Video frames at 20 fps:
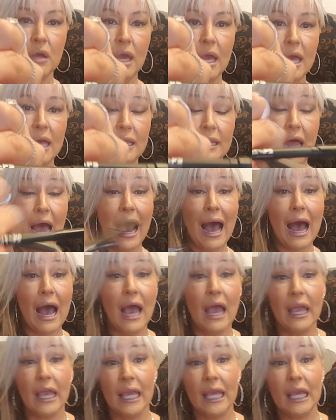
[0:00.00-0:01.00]
And
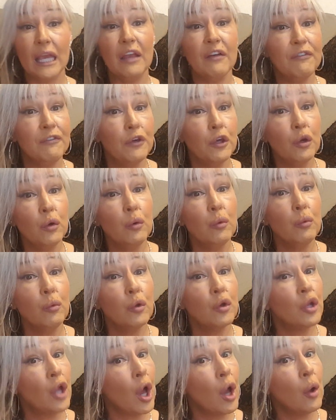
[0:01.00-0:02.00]
if you
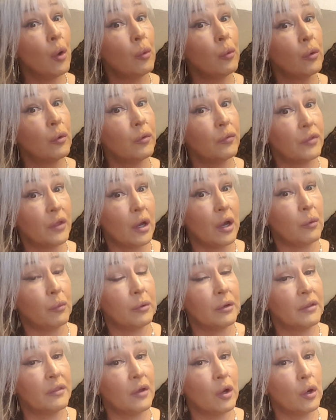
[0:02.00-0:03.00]
know that
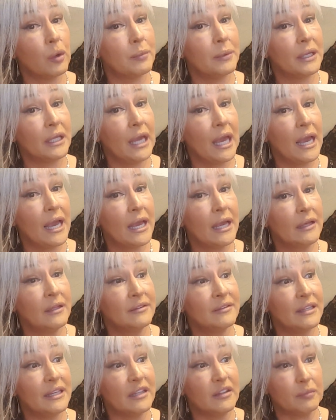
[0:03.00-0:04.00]
one of the Urban
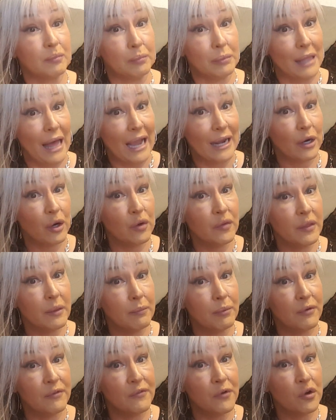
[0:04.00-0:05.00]
Decays is blacker
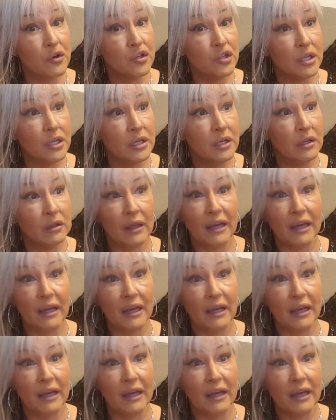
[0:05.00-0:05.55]
than Perversion,